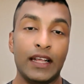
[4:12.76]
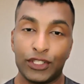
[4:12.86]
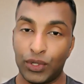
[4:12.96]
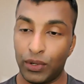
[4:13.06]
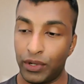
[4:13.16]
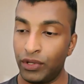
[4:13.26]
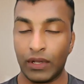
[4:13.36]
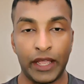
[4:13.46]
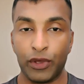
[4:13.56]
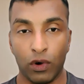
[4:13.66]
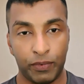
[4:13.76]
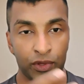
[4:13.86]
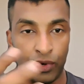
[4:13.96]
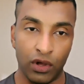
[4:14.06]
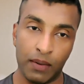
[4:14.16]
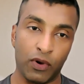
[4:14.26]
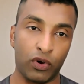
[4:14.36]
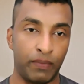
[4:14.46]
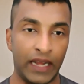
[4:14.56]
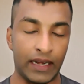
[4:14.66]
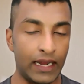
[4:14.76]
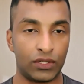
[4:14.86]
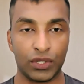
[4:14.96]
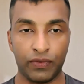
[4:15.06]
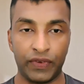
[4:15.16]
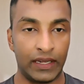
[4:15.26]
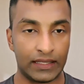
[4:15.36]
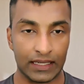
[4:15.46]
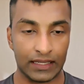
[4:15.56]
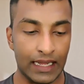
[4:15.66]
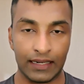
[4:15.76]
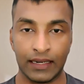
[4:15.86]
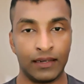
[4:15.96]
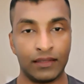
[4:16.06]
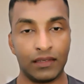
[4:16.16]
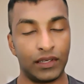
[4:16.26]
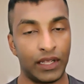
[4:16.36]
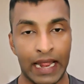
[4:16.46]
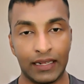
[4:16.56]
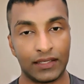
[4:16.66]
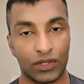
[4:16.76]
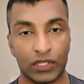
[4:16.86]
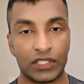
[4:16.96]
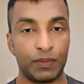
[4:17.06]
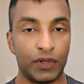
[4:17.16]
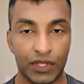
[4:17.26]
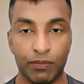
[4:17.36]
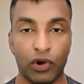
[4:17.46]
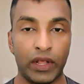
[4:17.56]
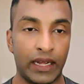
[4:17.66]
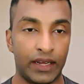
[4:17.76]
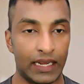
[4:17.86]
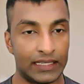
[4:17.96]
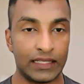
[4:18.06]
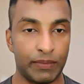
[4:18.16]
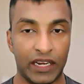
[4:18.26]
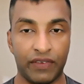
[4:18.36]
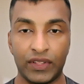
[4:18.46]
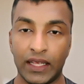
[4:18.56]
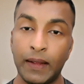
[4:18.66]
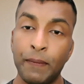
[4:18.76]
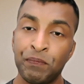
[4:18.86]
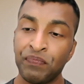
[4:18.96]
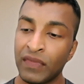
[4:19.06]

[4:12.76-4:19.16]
So I hope you know about Mead, right? So we discussed that and his concept of symbolic interactionism and everything.